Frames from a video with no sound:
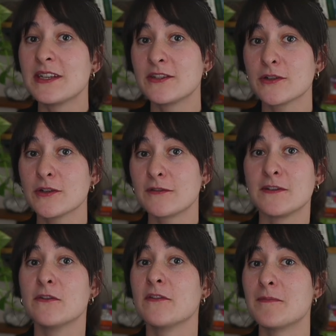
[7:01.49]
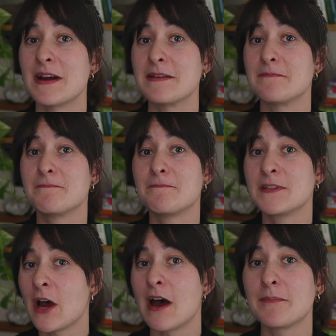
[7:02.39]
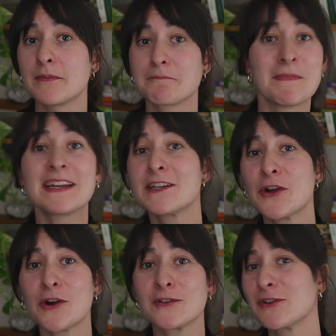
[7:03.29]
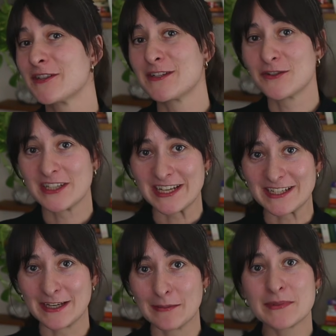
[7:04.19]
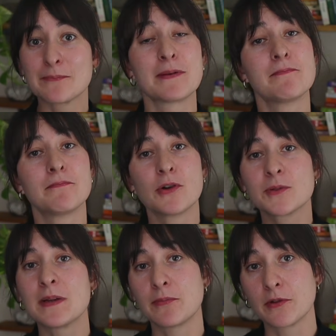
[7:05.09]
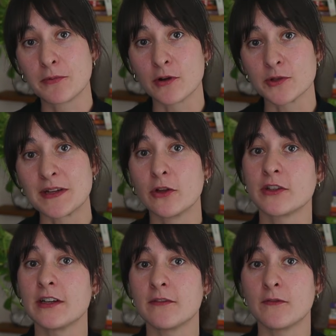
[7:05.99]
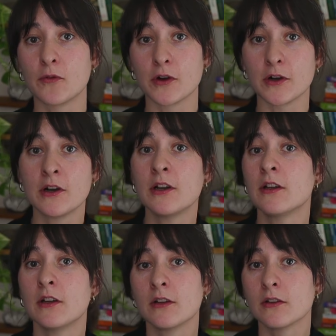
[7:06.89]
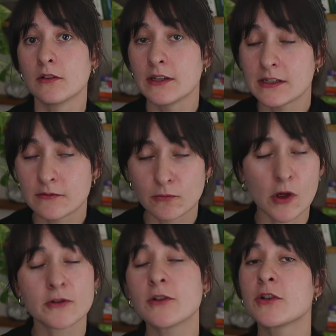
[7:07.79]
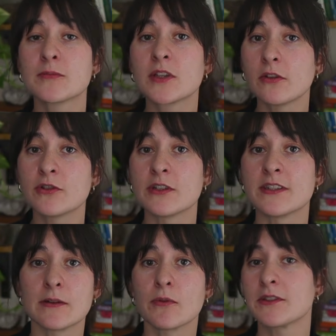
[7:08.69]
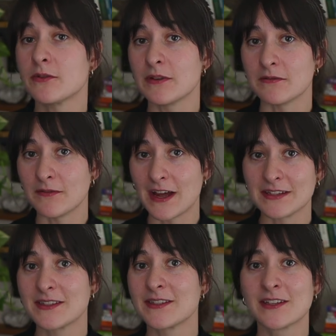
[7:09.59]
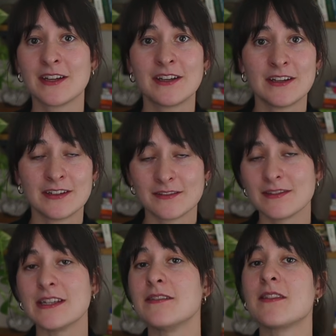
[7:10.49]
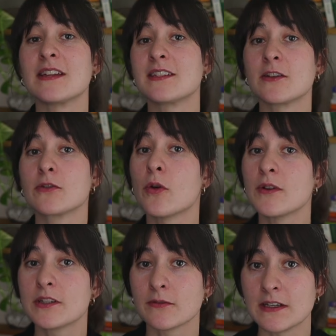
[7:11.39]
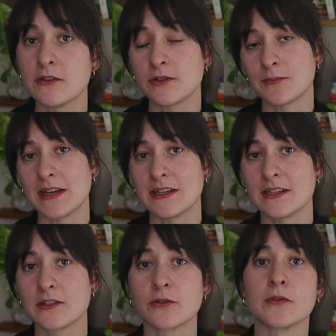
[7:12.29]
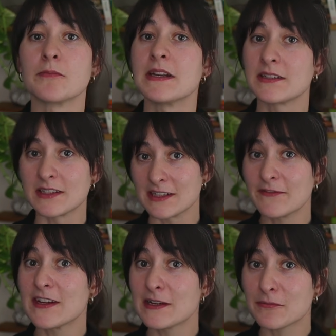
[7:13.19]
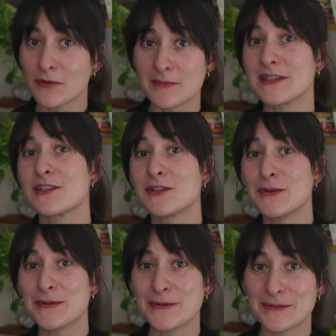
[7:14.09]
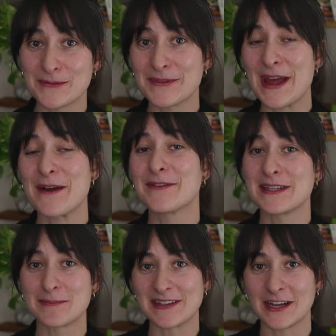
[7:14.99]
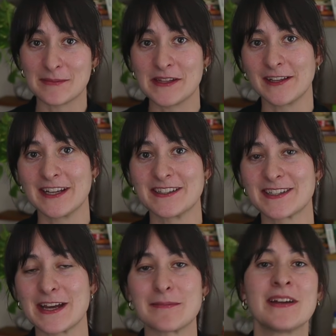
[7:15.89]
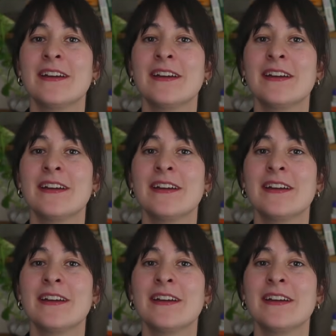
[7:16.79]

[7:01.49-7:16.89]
these are a few of my top make a yard look nicer today tips, but most people approach me looking for longer term solutions. They want to invest in things that are going to reduce maintenance or make significant improvements to how they spend time in the landscape.